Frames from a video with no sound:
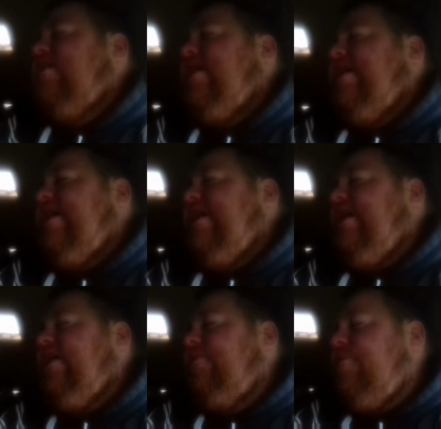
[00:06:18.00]

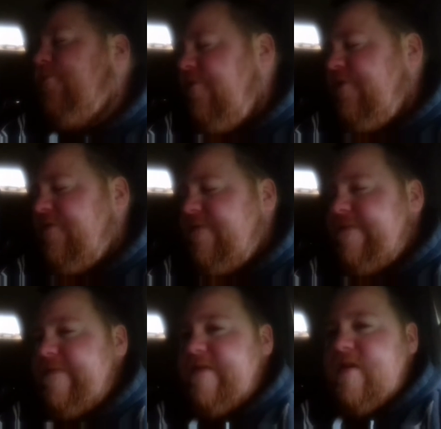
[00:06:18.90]
the
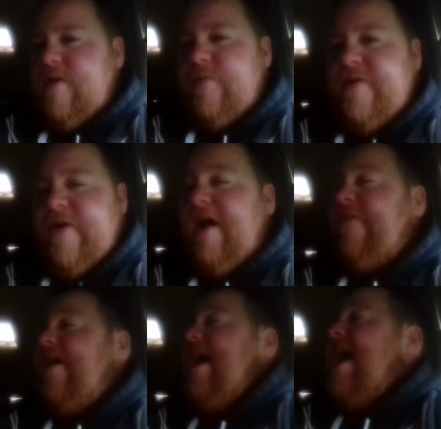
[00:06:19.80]
roof blew off.